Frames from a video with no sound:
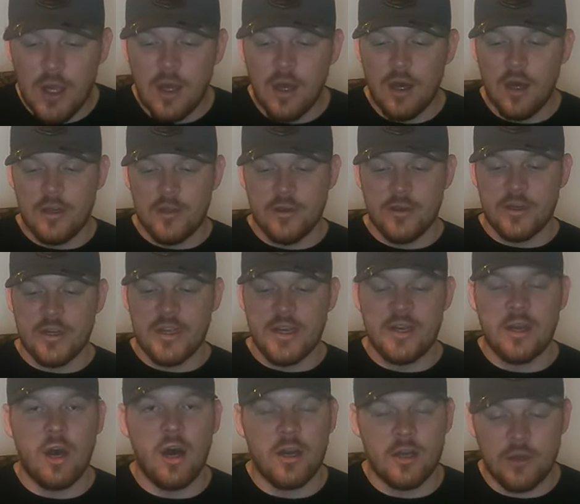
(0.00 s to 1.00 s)
You're going to
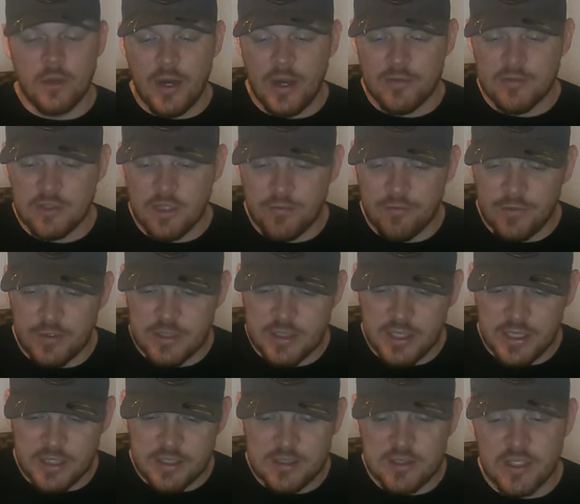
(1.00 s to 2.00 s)
get an autographed
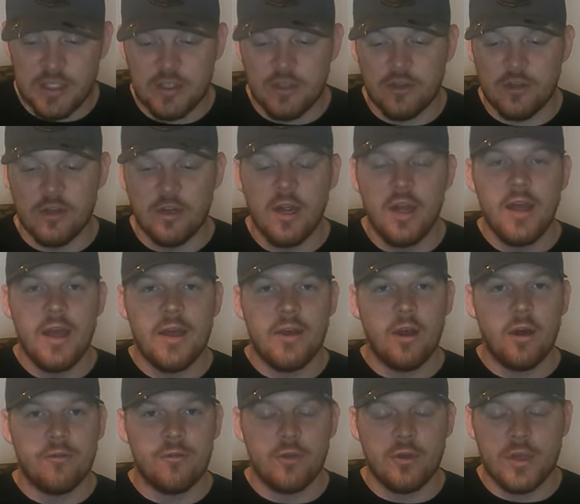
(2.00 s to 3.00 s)
Sunfish King sticker,
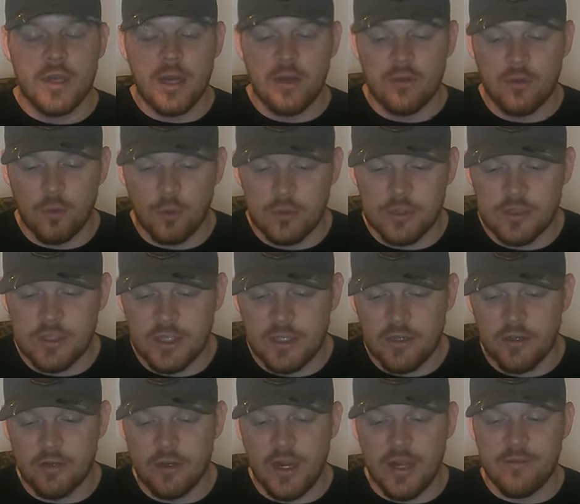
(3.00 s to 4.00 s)
an Off the Hook Outdoors
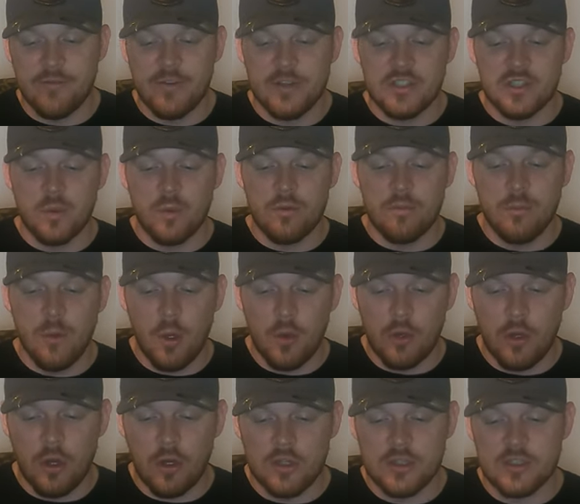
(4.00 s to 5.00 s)
sticker, a Fishing with
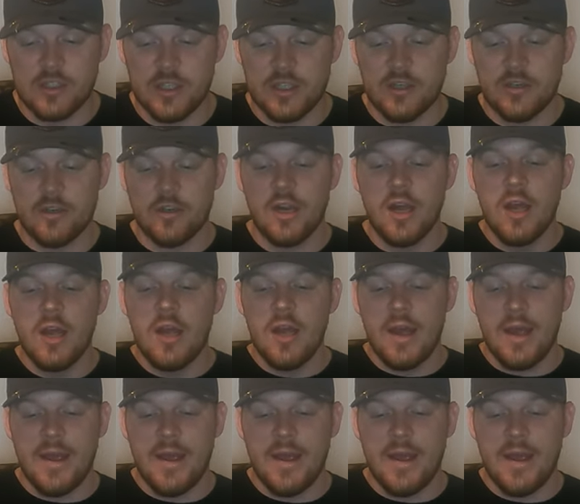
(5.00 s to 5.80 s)
Modog sticker,